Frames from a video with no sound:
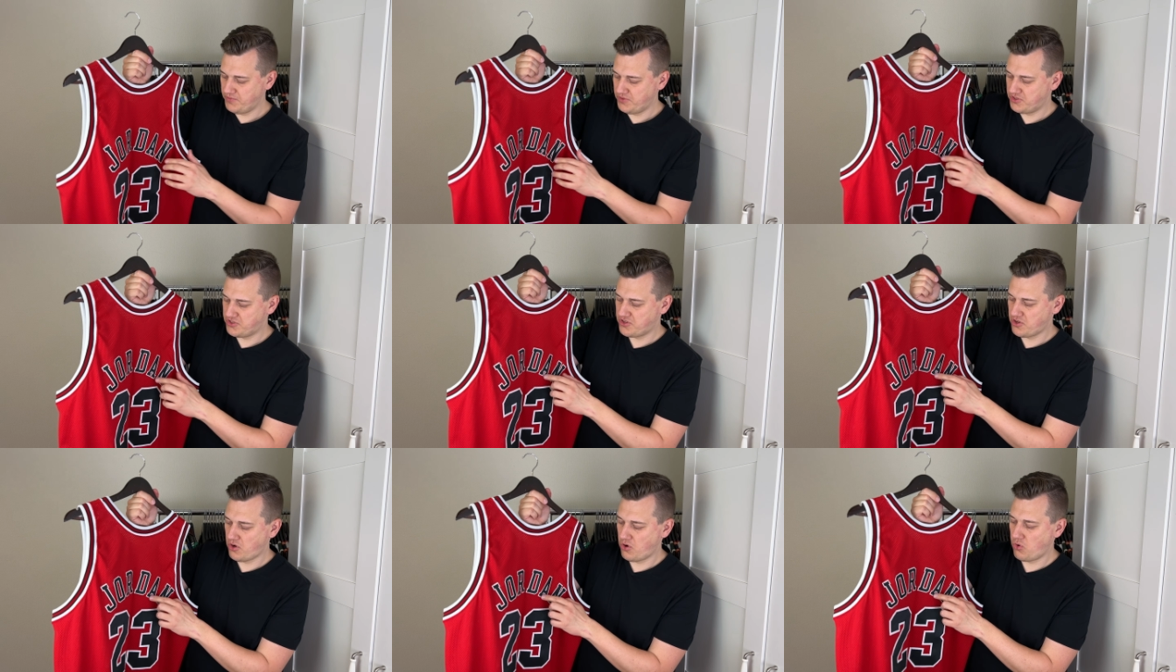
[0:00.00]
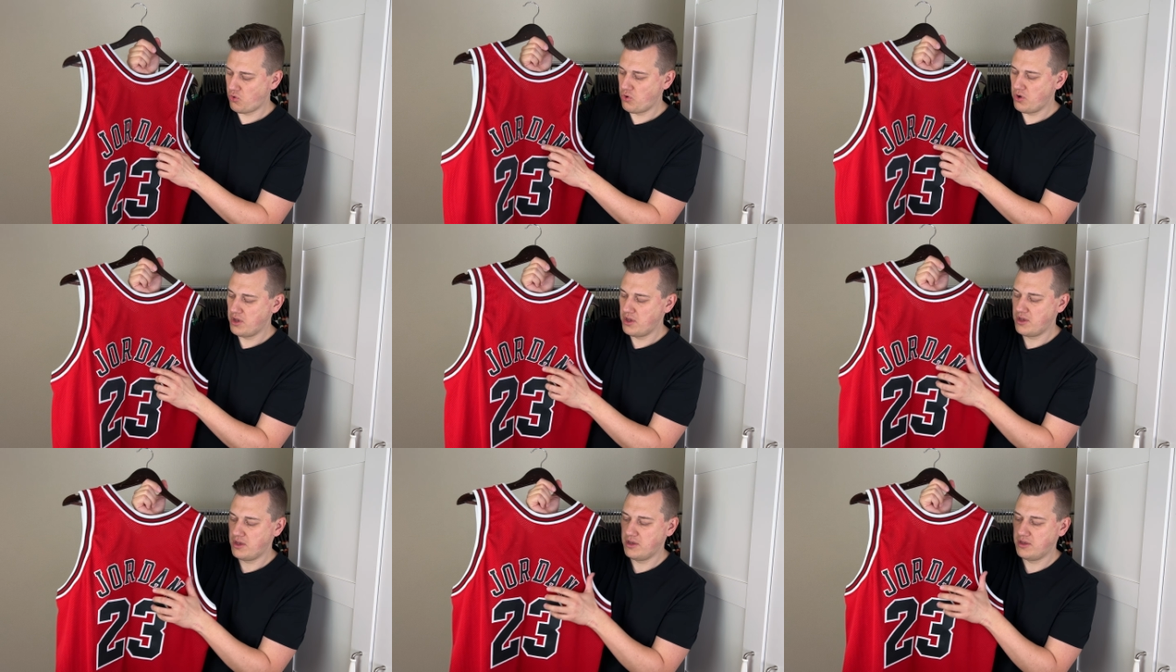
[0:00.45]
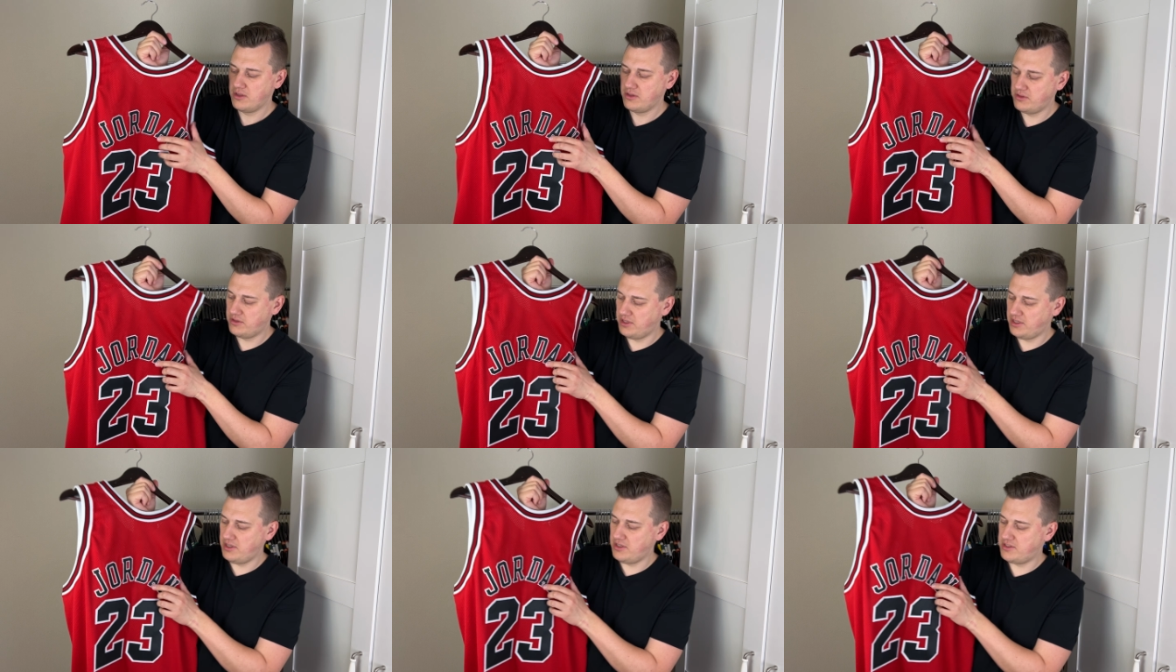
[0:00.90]
so
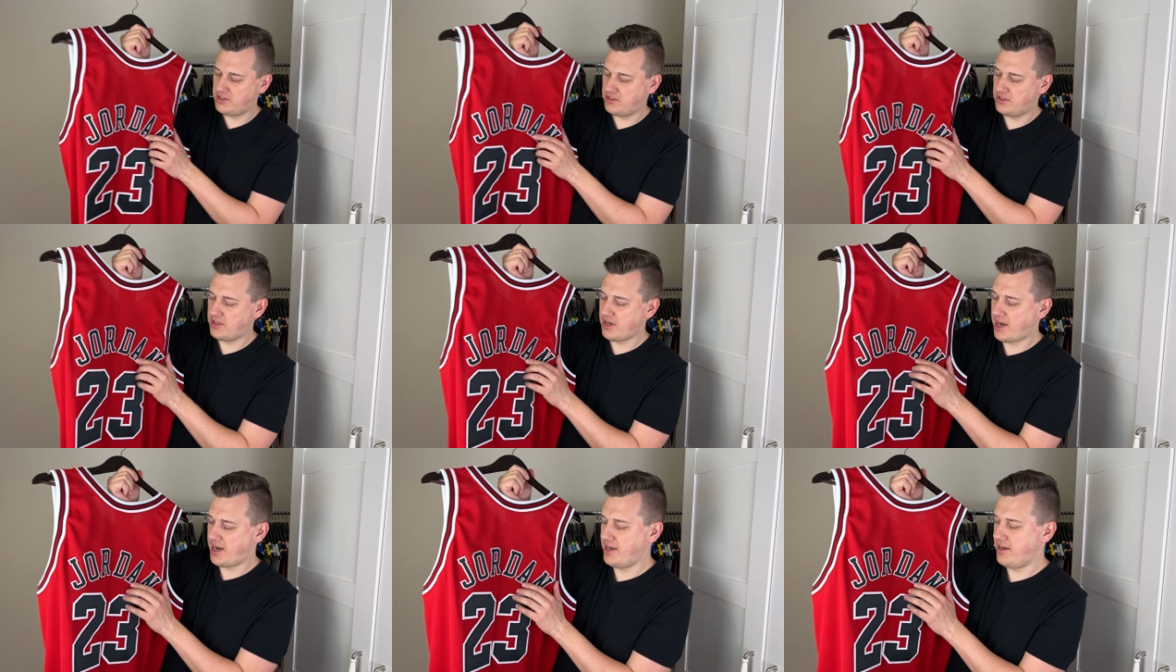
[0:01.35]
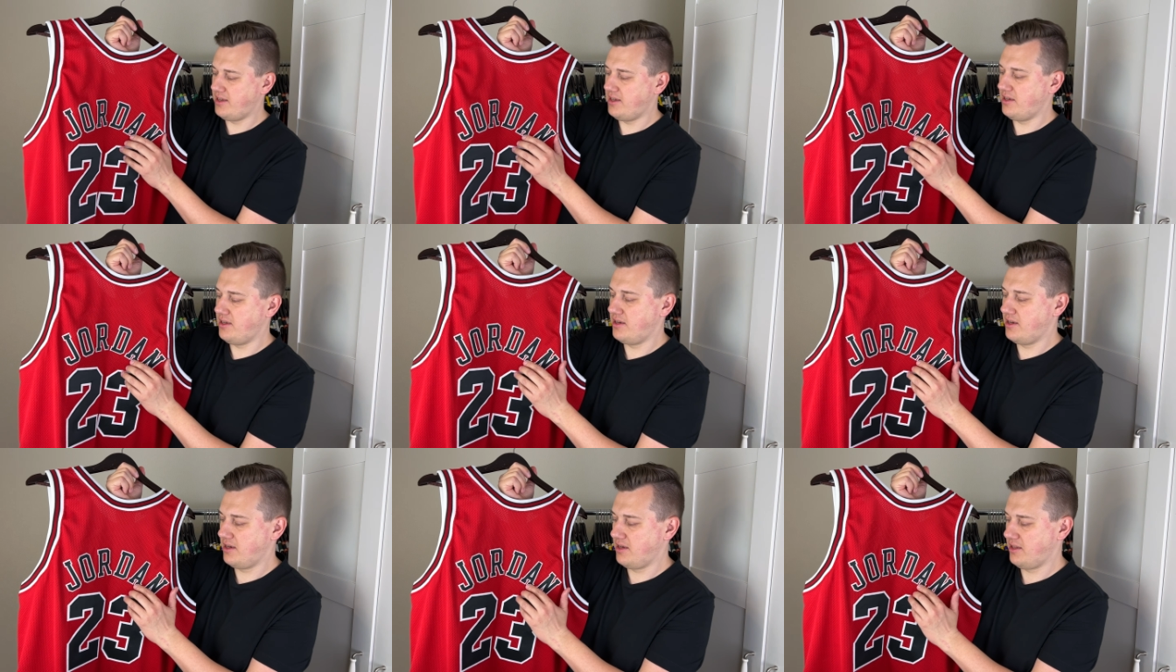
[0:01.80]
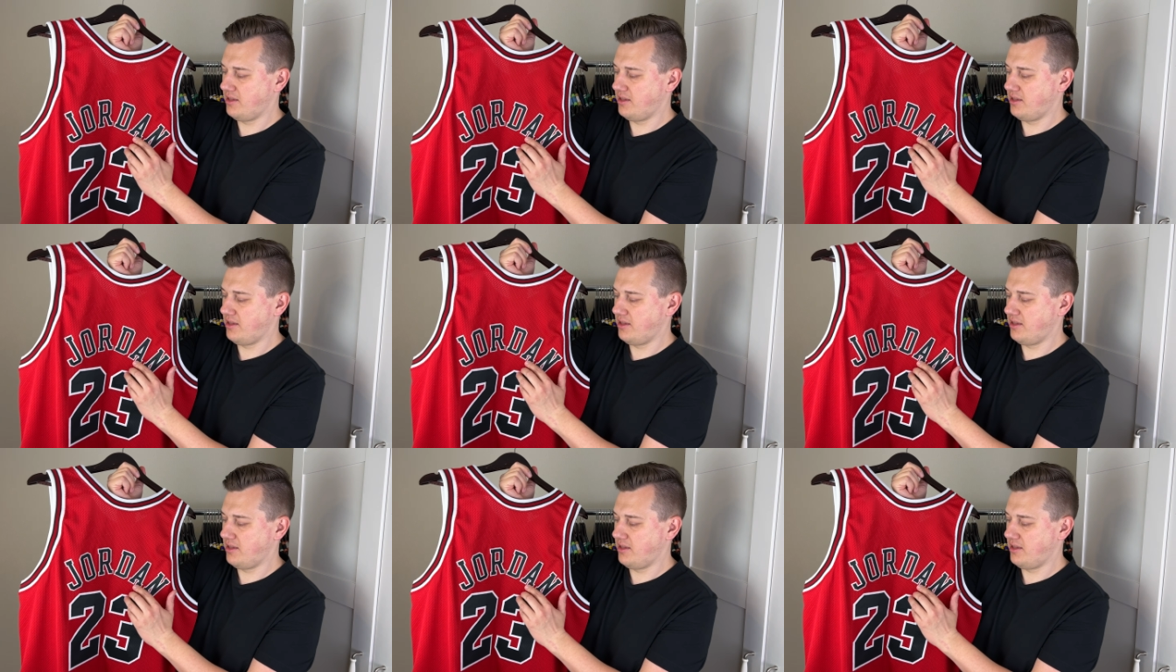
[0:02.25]
these tiny